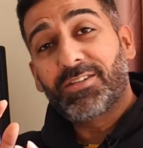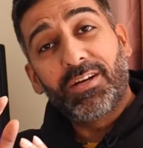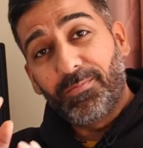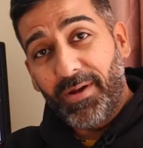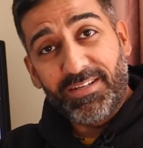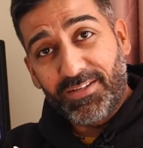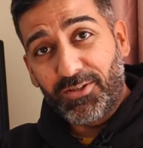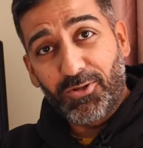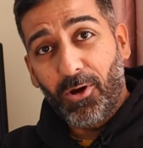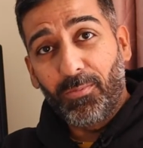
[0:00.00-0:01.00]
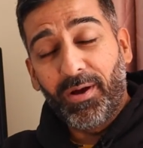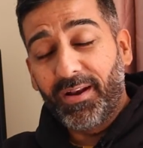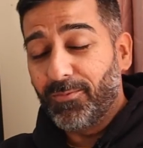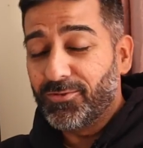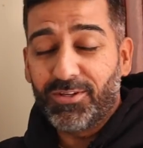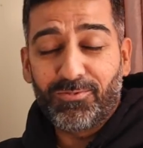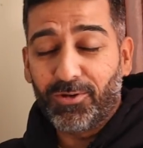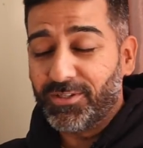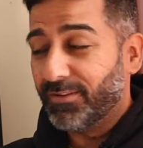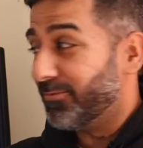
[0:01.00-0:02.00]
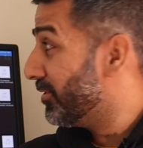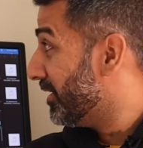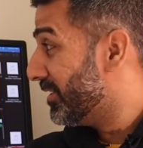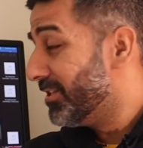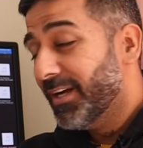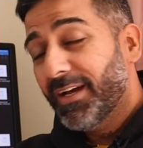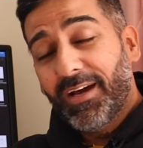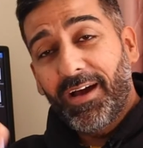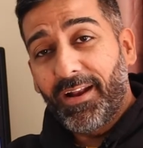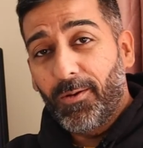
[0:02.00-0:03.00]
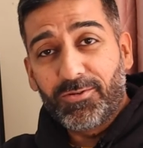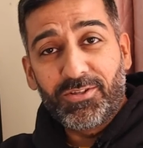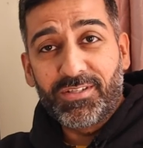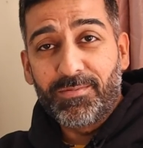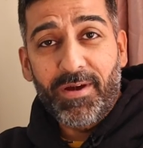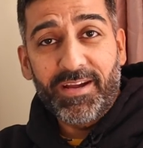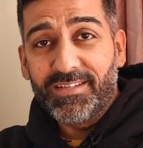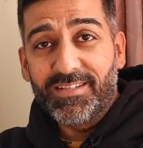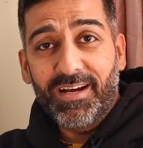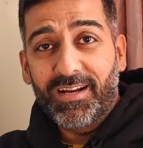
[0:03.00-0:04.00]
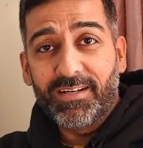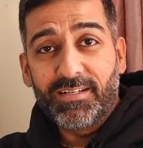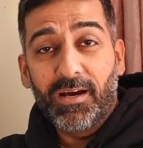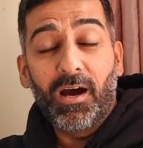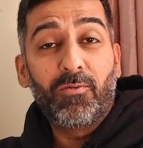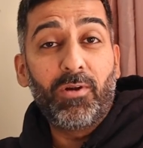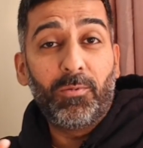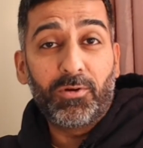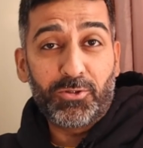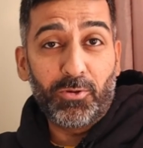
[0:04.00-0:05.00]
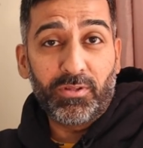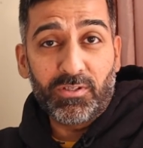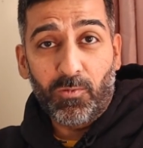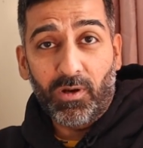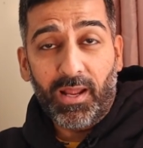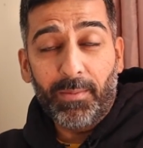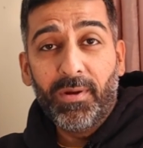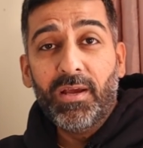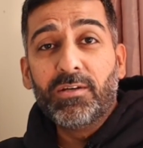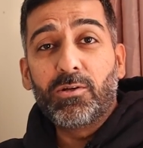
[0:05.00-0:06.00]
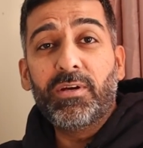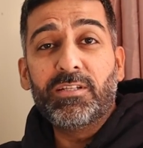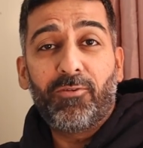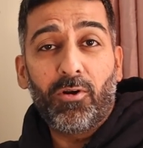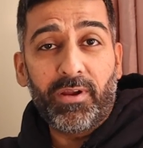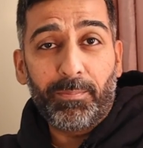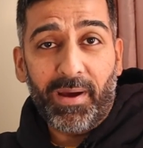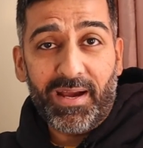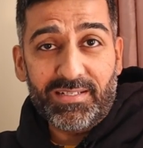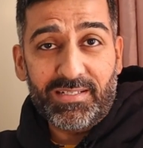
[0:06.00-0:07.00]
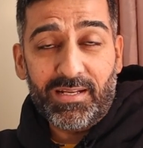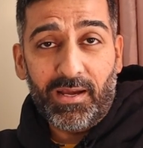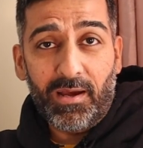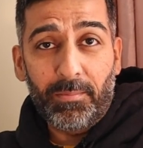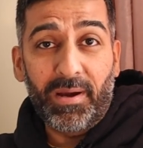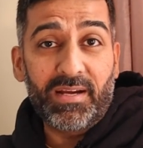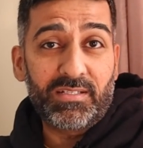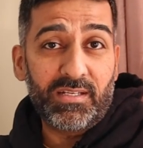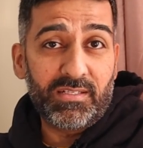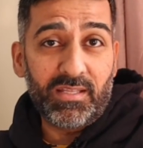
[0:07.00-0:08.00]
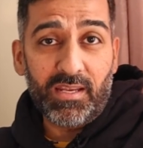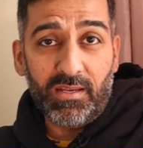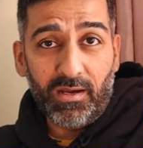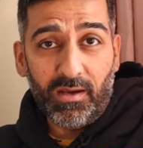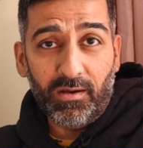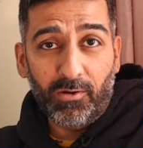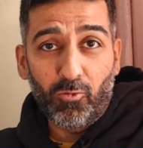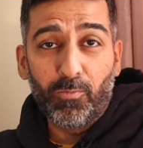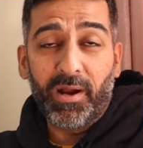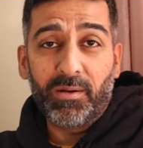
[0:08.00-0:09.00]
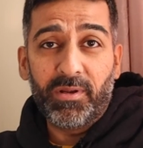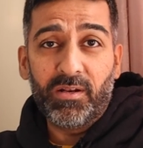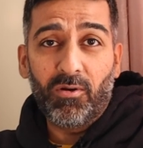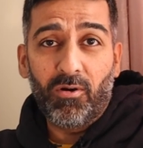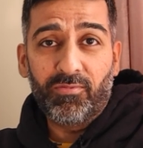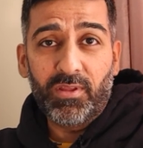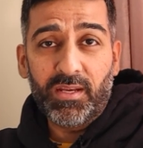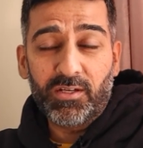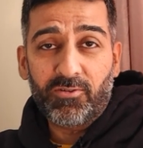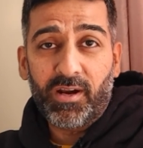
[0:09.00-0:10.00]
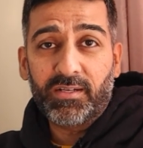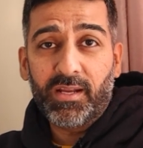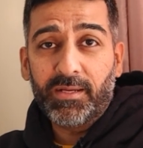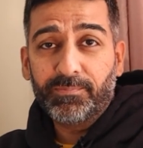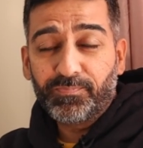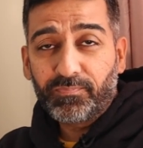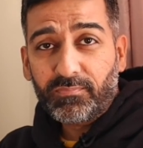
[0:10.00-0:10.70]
such an amazing job. And I was just watching the footage and I was just amazed, and I really want to show you this one lap. So he's following Baz. Baz is the group admin of the Trackday